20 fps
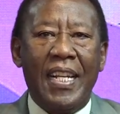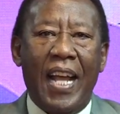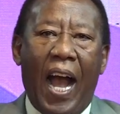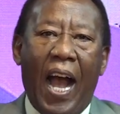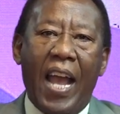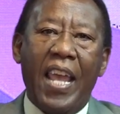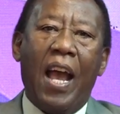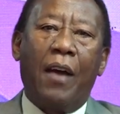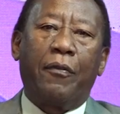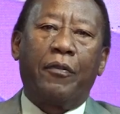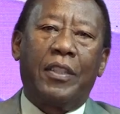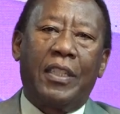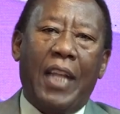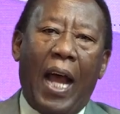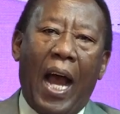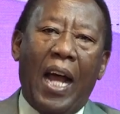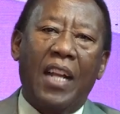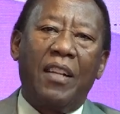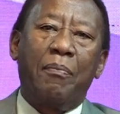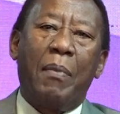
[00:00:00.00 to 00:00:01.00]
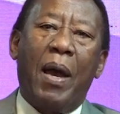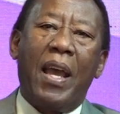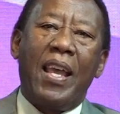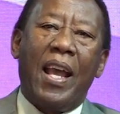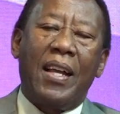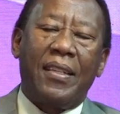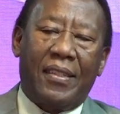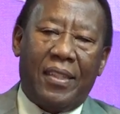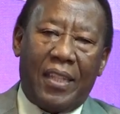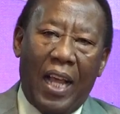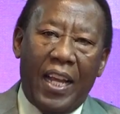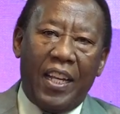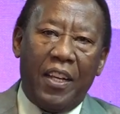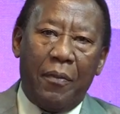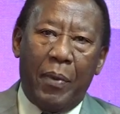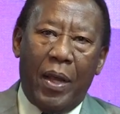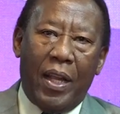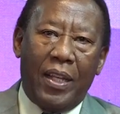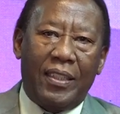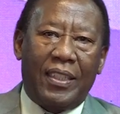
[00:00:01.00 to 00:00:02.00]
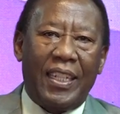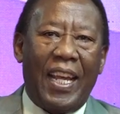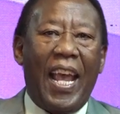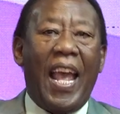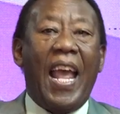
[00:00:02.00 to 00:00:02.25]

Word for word: I have done my assignment,